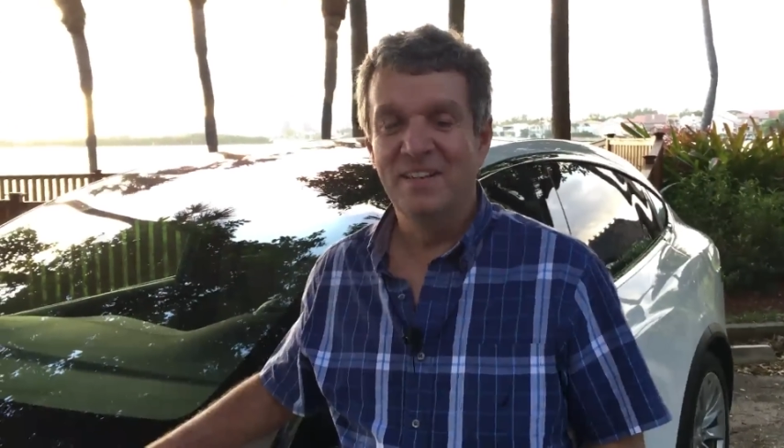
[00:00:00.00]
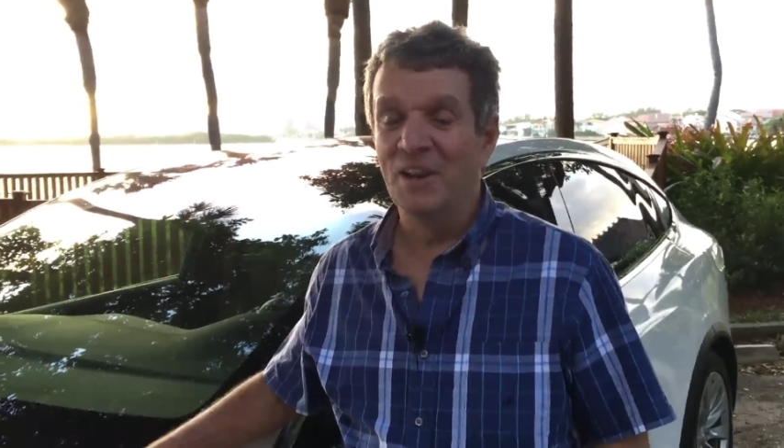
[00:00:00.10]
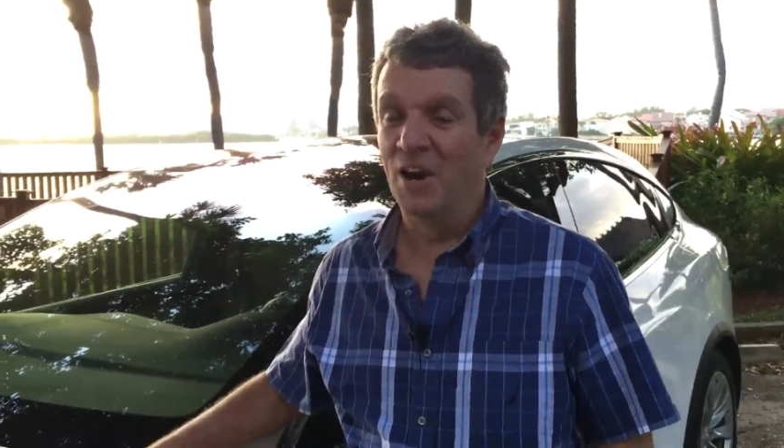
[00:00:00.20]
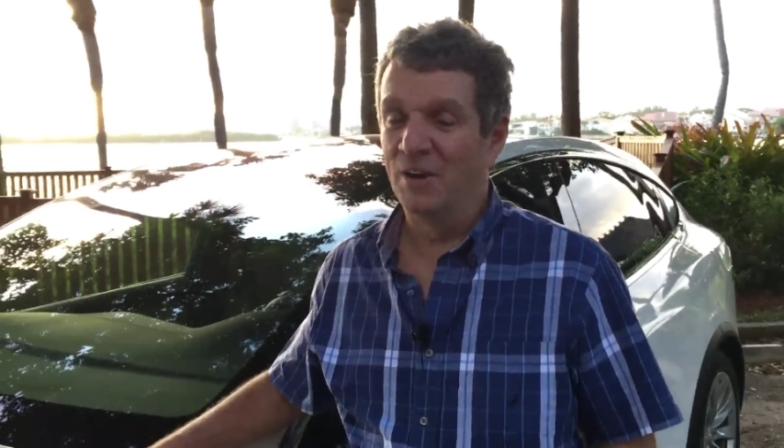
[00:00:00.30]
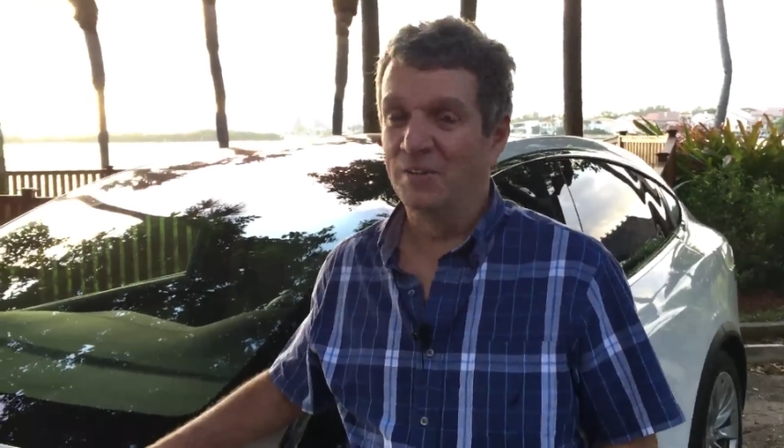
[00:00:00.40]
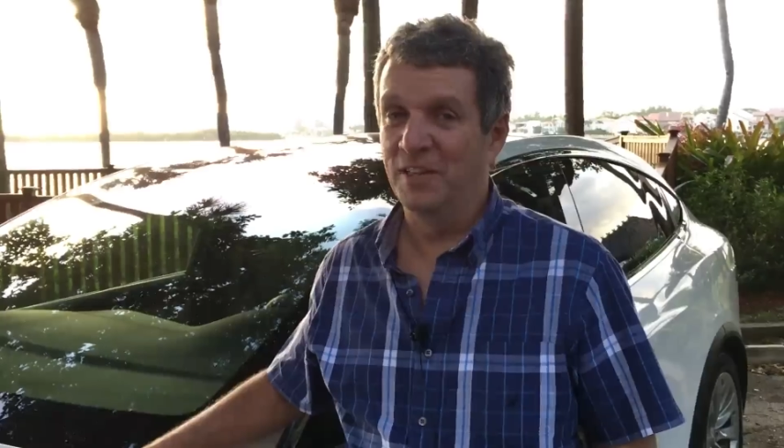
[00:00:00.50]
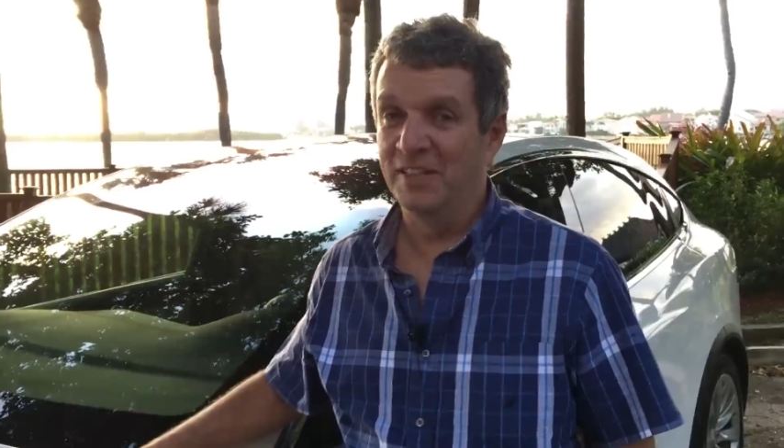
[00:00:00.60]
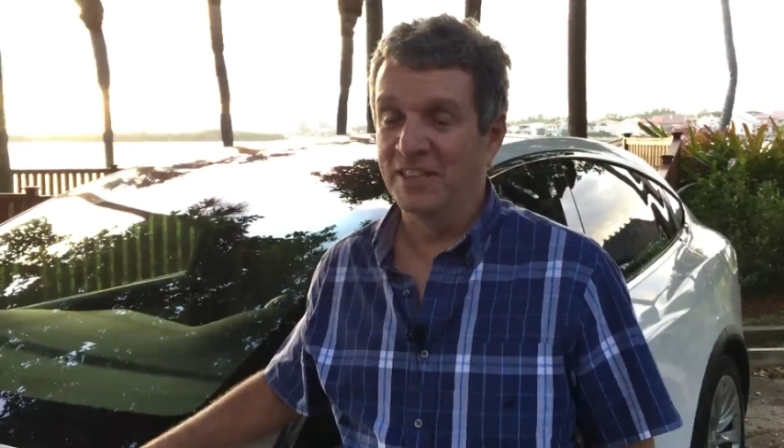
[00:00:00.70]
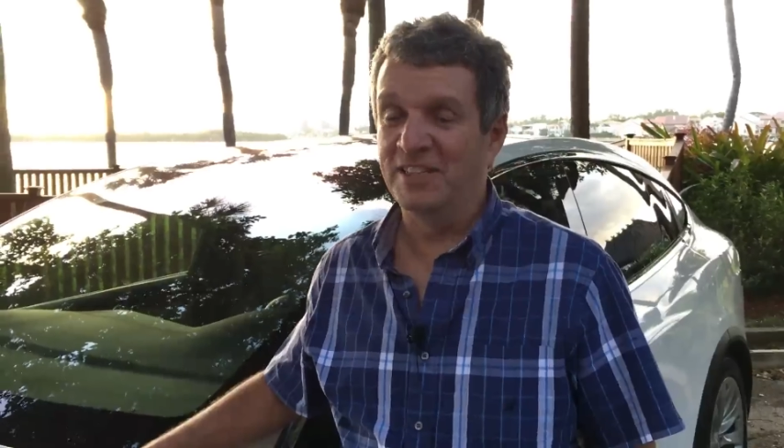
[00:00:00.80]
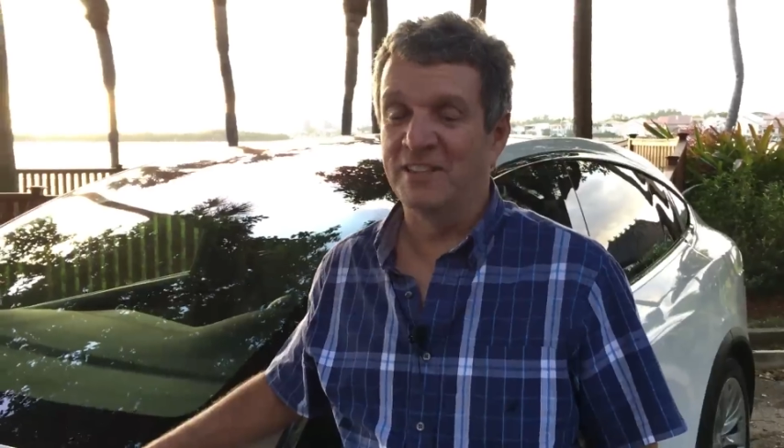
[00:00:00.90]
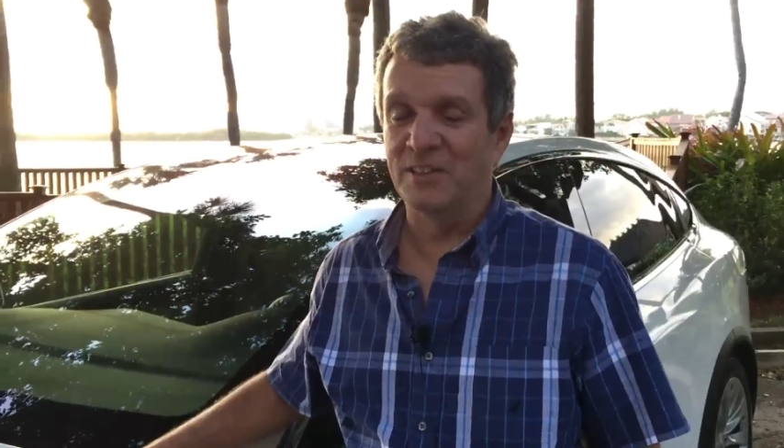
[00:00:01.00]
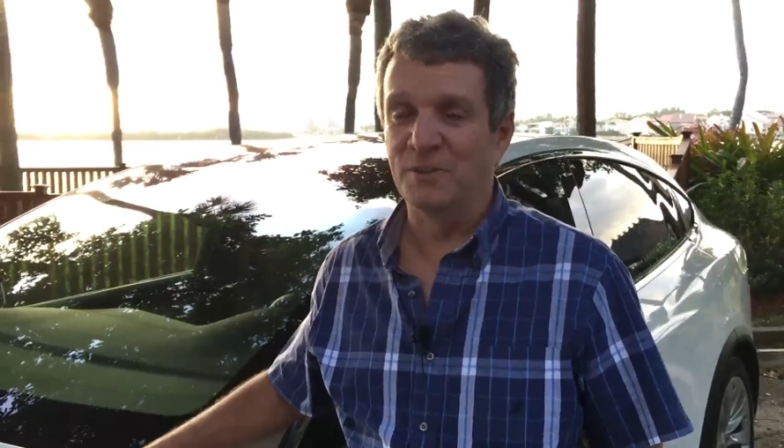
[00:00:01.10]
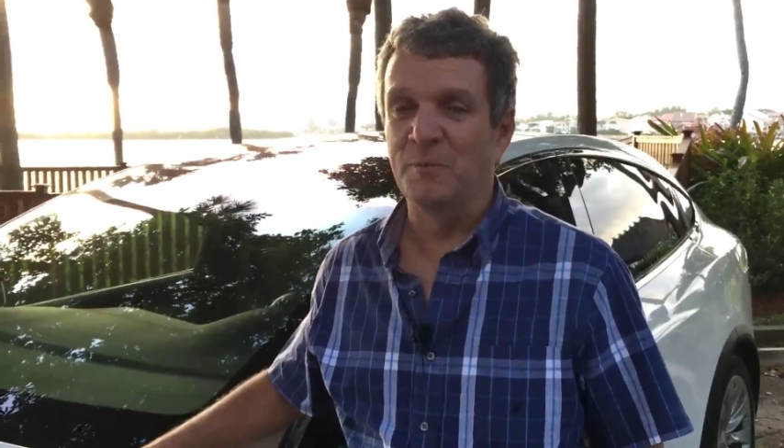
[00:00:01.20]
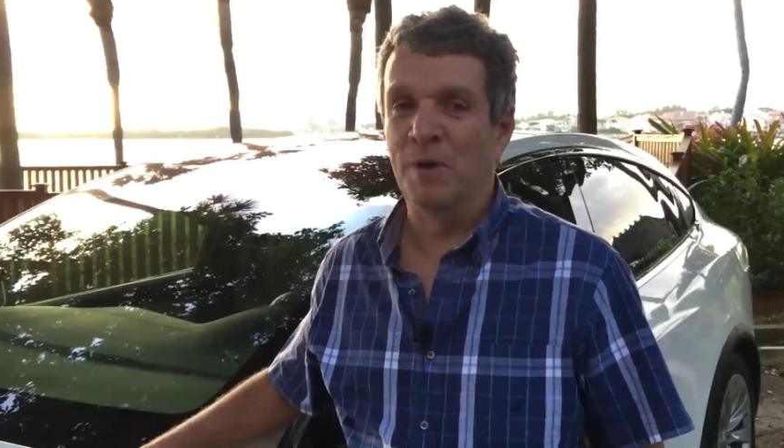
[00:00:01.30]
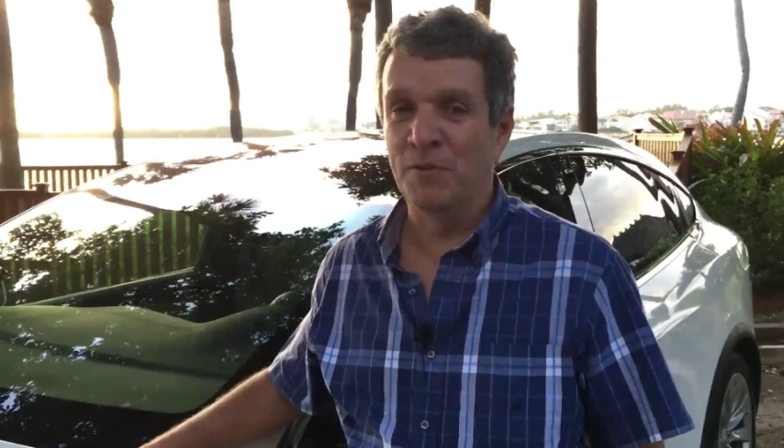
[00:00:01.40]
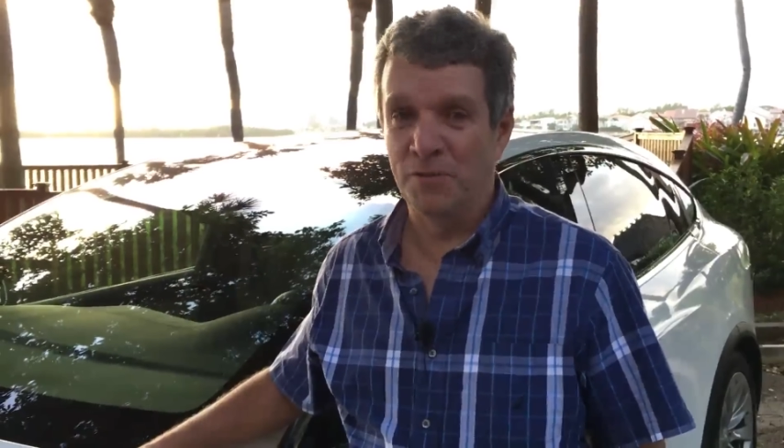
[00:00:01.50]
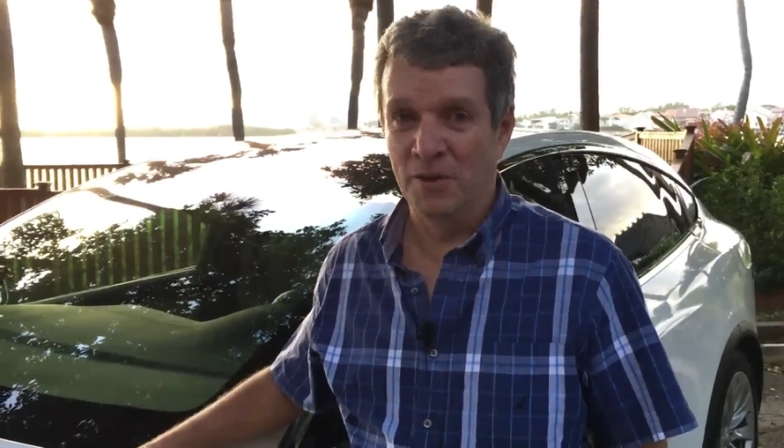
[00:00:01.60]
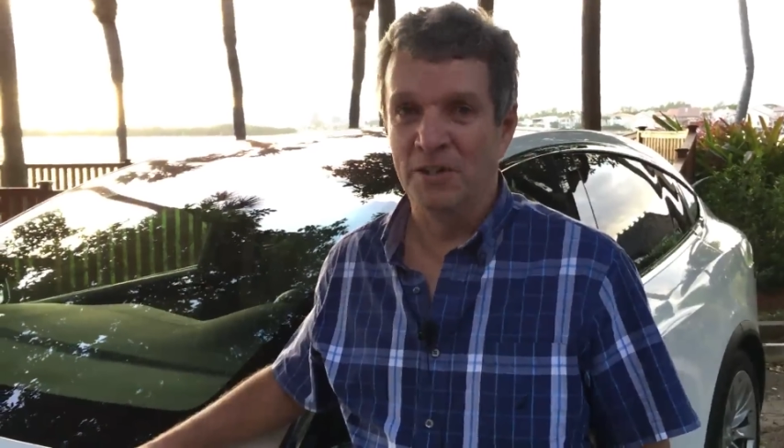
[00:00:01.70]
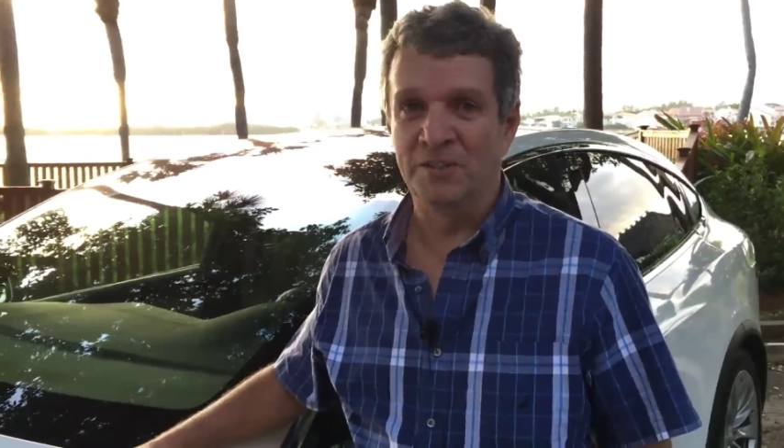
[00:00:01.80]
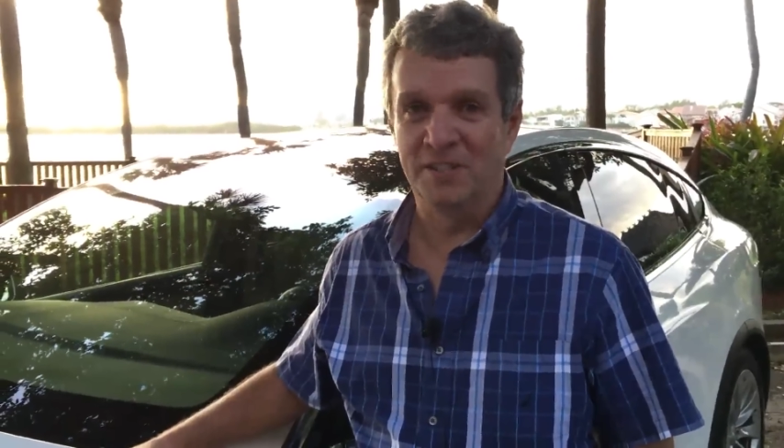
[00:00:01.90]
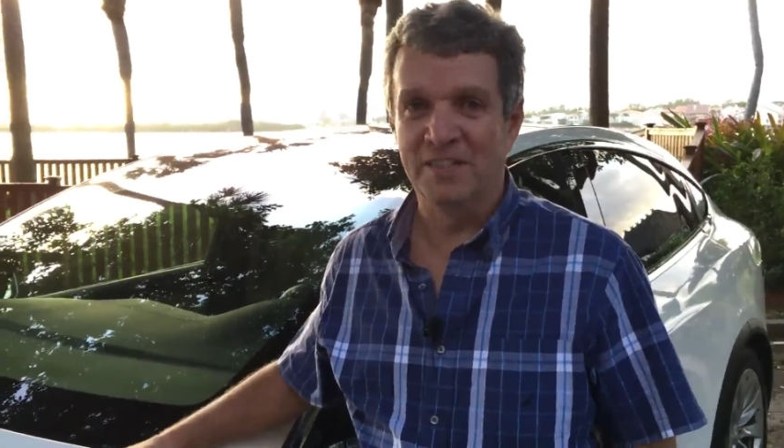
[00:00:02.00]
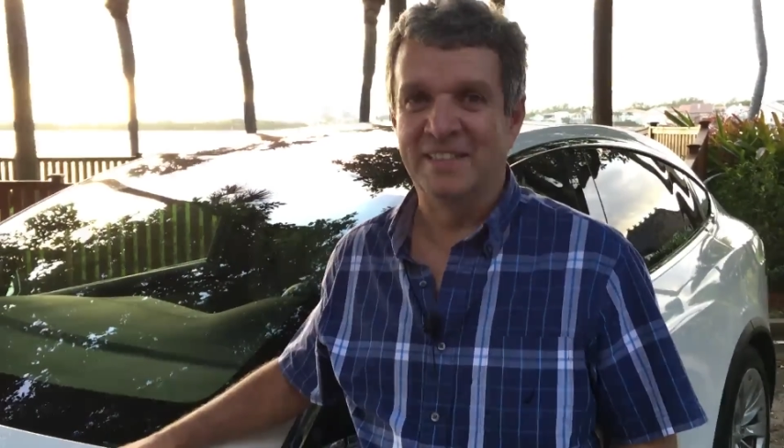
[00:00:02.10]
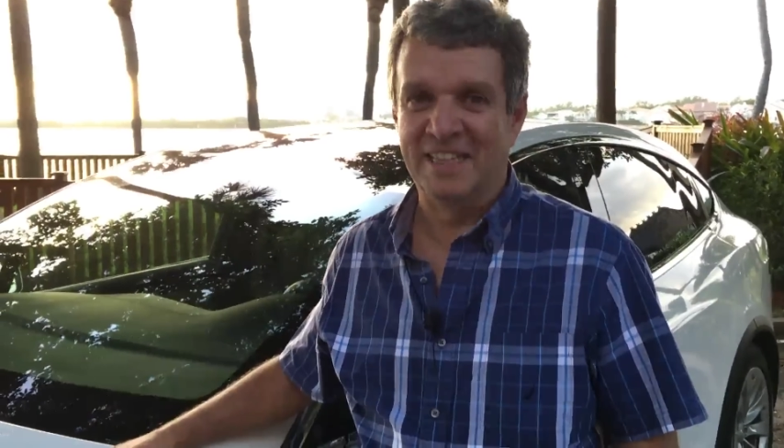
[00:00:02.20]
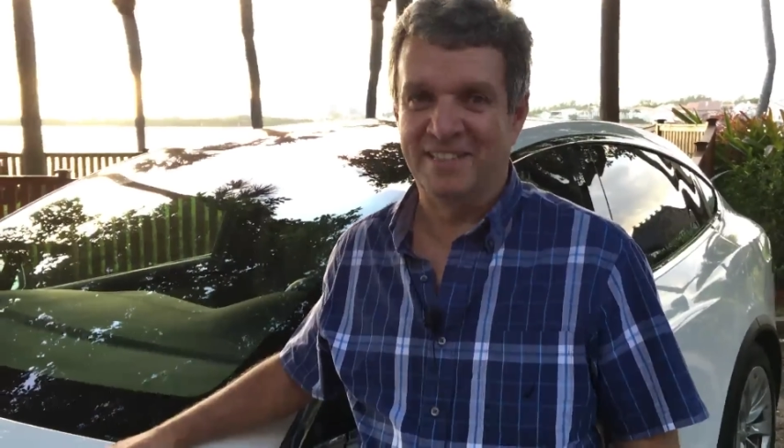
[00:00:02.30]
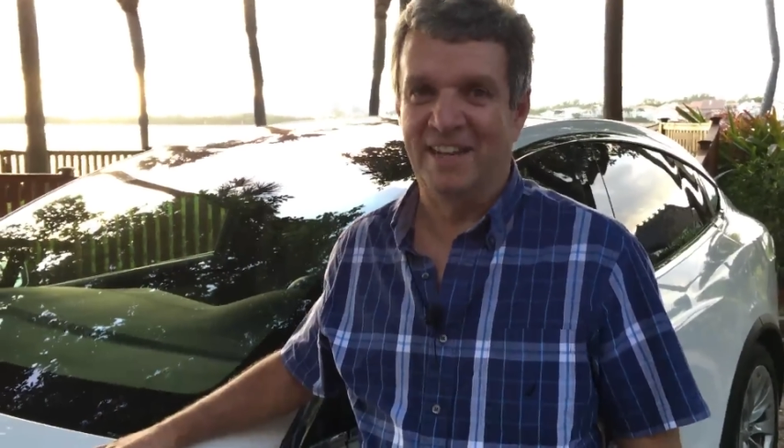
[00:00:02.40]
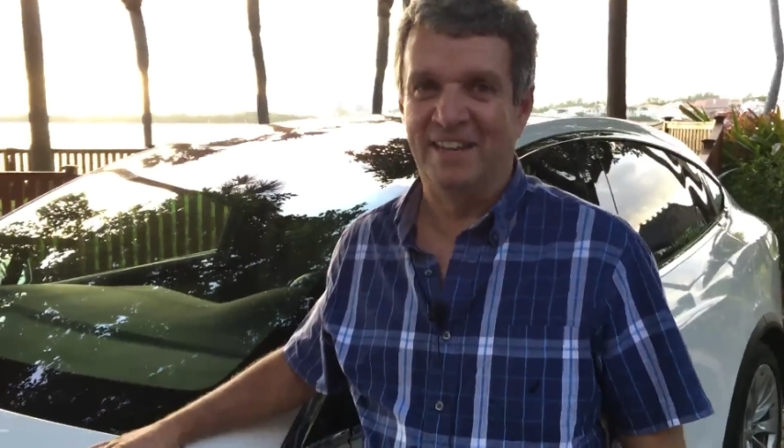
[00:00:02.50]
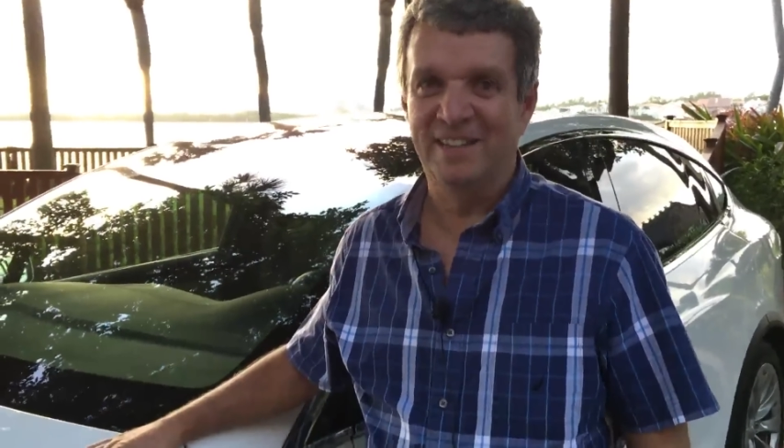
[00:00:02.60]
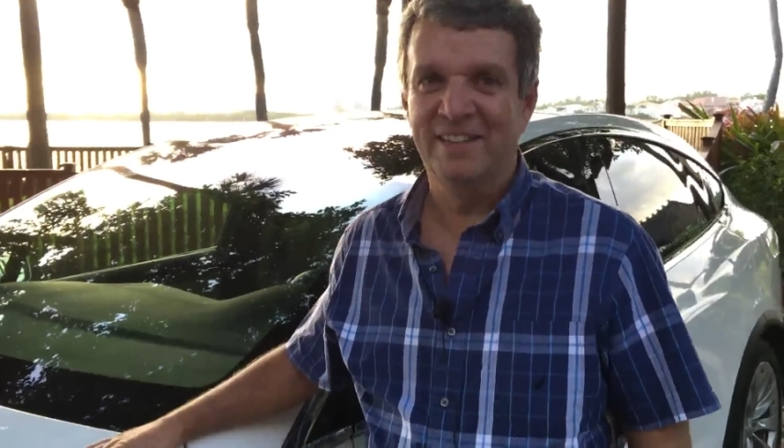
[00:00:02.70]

No, this is actually my third Tesla.